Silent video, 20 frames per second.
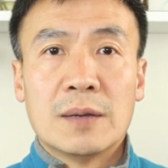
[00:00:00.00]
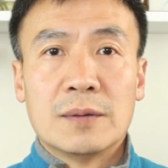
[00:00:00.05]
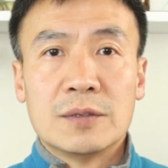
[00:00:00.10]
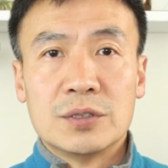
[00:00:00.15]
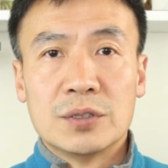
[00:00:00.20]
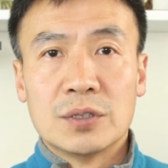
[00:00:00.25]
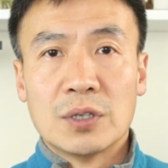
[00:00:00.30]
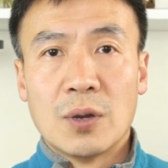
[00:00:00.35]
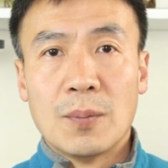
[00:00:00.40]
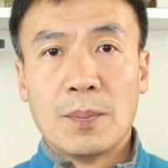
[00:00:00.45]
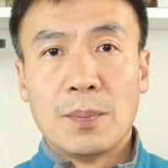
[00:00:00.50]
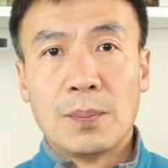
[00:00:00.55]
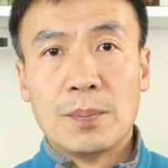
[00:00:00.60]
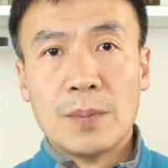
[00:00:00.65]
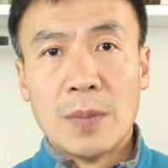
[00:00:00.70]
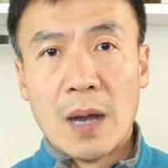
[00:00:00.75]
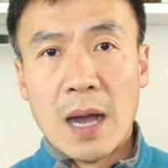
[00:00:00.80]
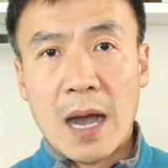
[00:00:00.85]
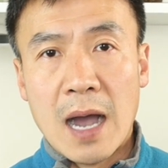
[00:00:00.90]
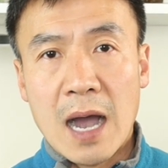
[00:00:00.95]
You know,
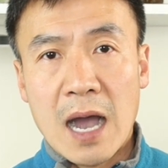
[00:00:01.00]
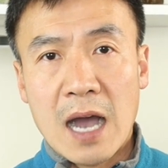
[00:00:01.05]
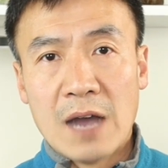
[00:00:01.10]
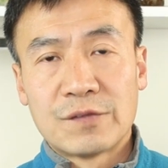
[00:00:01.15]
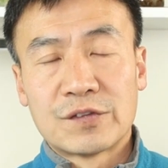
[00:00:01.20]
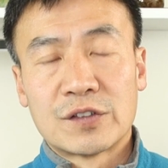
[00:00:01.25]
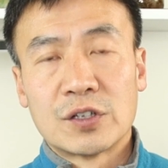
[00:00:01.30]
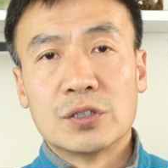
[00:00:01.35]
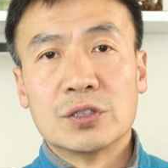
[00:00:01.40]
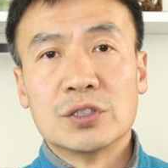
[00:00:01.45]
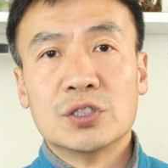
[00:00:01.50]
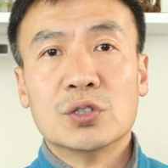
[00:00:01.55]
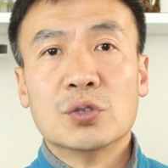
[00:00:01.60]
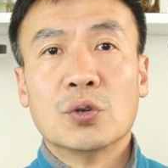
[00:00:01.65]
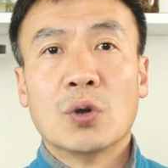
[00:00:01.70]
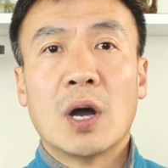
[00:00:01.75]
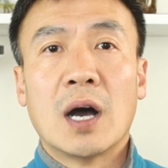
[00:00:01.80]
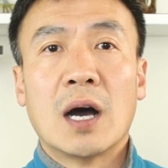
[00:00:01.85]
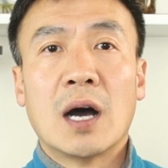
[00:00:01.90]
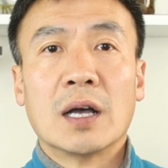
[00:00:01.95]
after
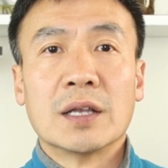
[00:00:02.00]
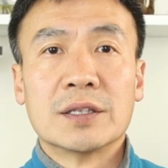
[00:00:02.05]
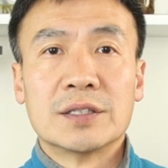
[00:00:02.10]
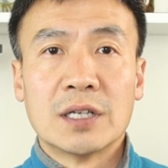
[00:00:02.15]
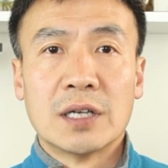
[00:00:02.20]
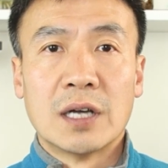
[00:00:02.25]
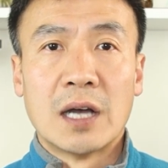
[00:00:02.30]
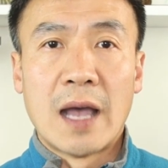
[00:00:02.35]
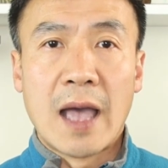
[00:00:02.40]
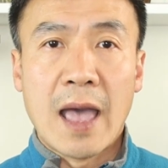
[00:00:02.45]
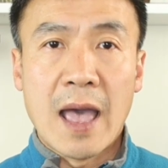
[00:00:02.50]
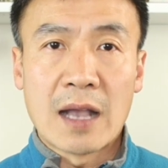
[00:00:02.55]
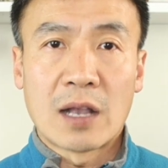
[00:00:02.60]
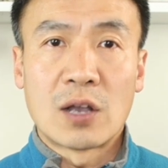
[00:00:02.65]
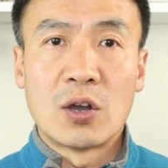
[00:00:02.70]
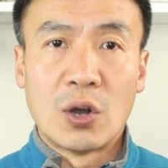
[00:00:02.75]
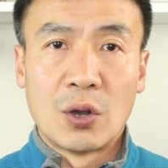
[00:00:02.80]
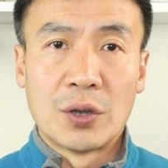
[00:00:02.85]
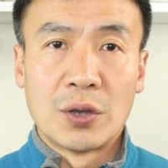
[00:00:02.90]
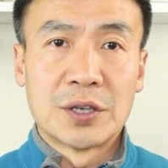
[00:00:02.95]
you the
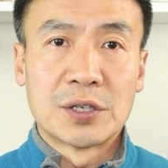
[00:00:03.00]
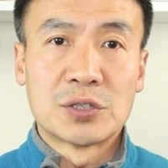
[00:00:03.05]
alcohol